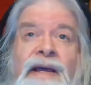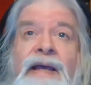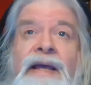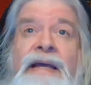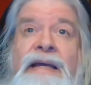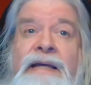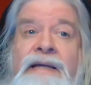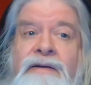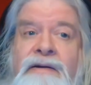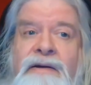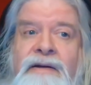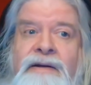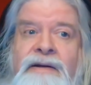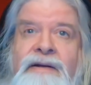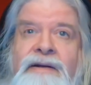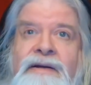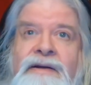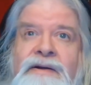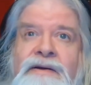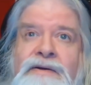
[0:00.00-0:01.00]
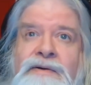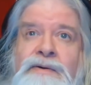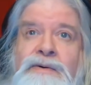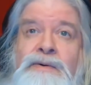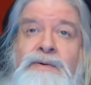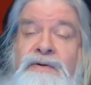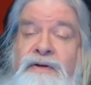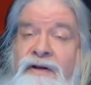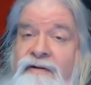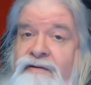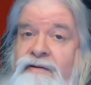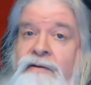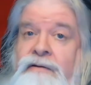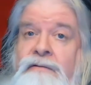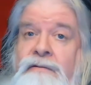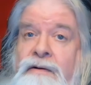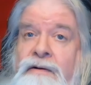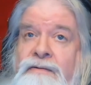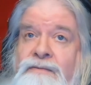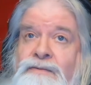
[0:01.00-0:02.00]
and who takes the
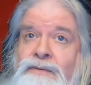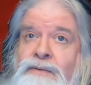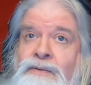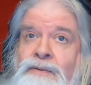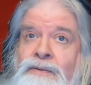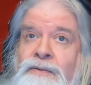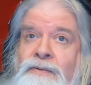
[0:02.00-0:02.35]
long view.